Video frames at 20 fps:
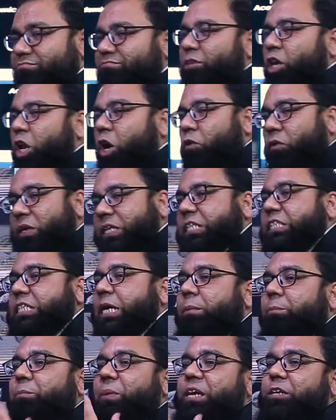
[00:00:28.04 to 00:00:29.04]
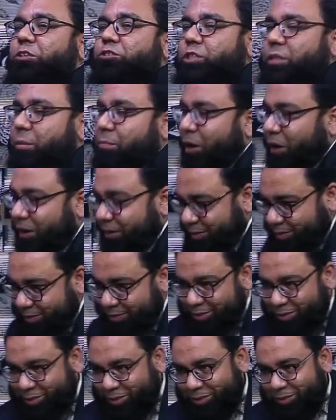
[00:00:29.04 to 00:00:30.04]
you know, jump into the
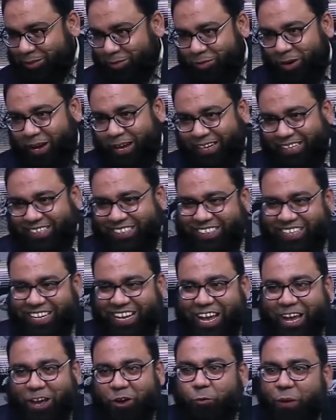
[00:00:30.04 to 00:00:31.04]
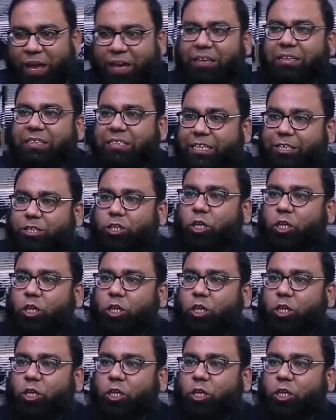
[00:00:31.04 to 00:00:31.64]
market? Right? When did